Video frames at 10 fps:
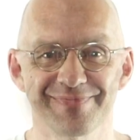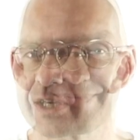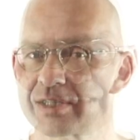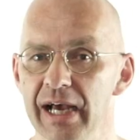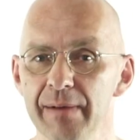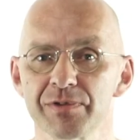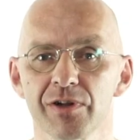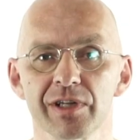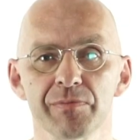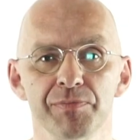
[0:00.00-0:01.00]
It's
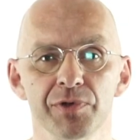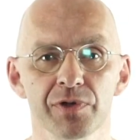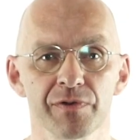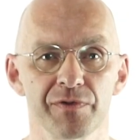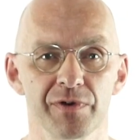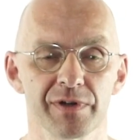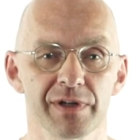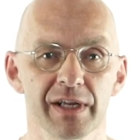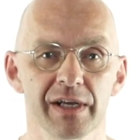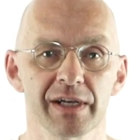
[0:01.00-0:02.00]
absolutely
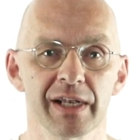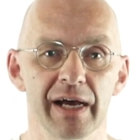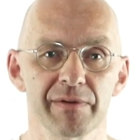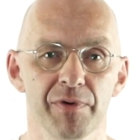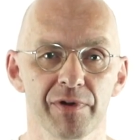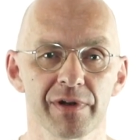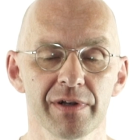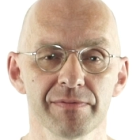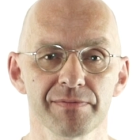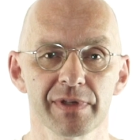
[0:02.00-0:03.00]
beautiful Klein
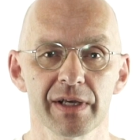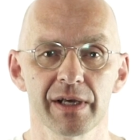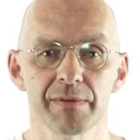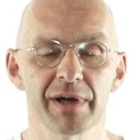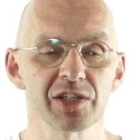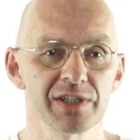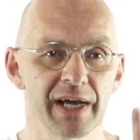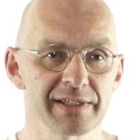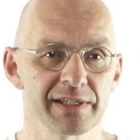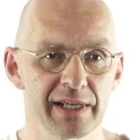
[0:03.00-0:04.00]
bottle, much
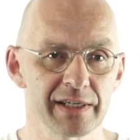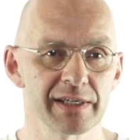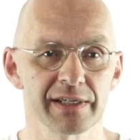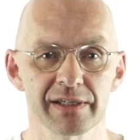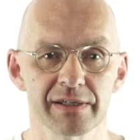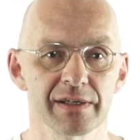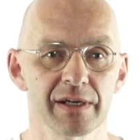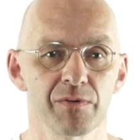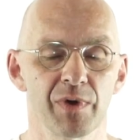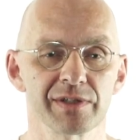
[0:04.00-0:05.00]
nicer than the
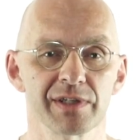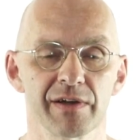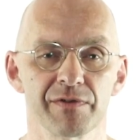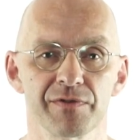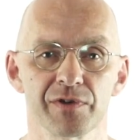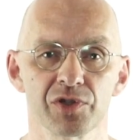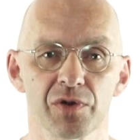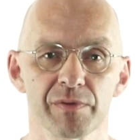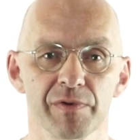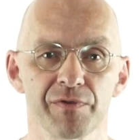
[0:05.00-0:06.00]
ones that I've shown
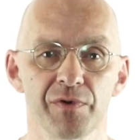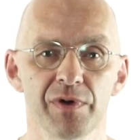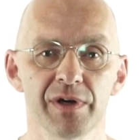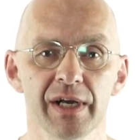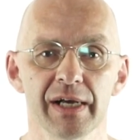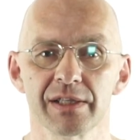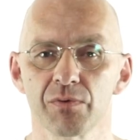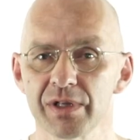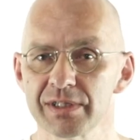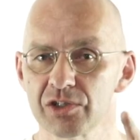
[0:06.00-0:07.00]
you before. The
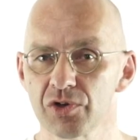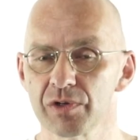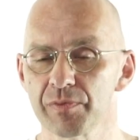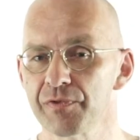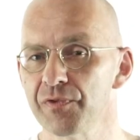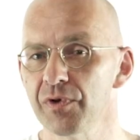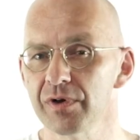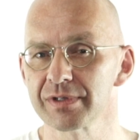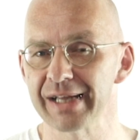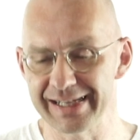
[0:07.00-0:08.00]
ones I showed you
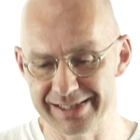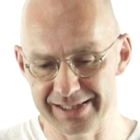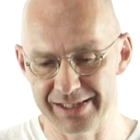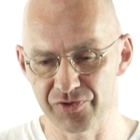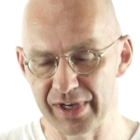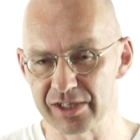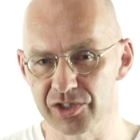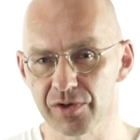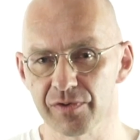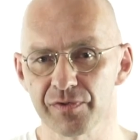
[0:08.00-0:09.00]
before has this strange
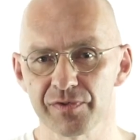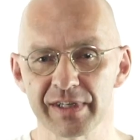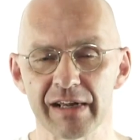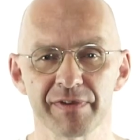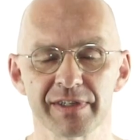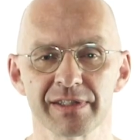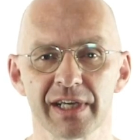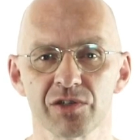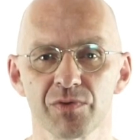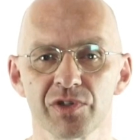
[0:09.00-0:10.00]
sort of
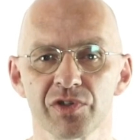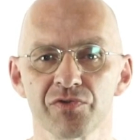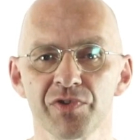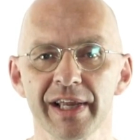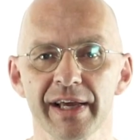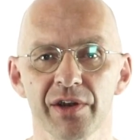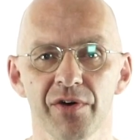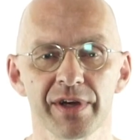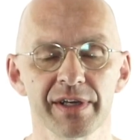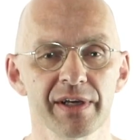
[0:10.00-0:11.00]
self-intersection, which is really
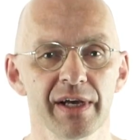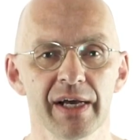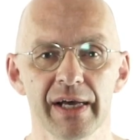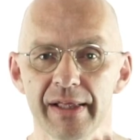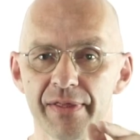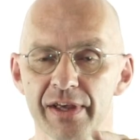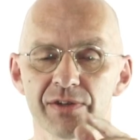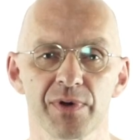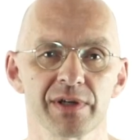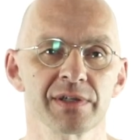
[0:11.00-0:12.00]
annoying. This
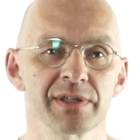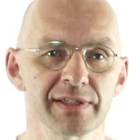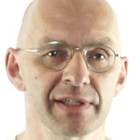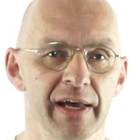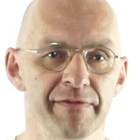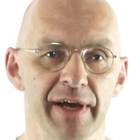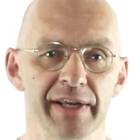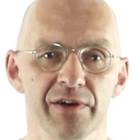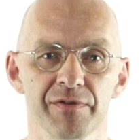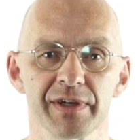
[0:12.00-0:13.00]
one doesn't have
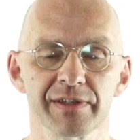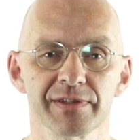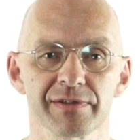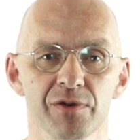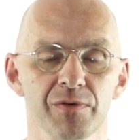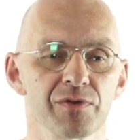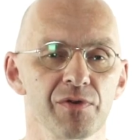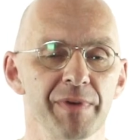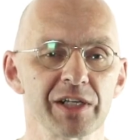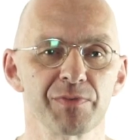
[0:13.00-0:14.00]
any of this, so, so
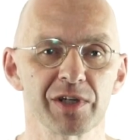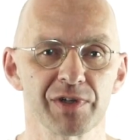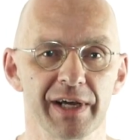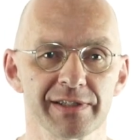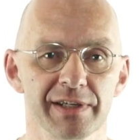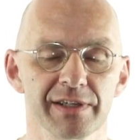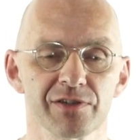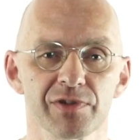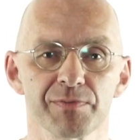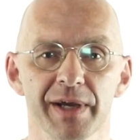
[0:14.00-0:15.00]
much, much nicer in
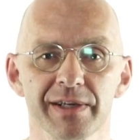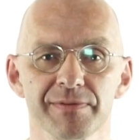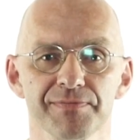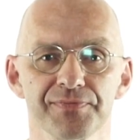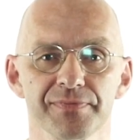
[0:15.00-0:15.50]
this respect.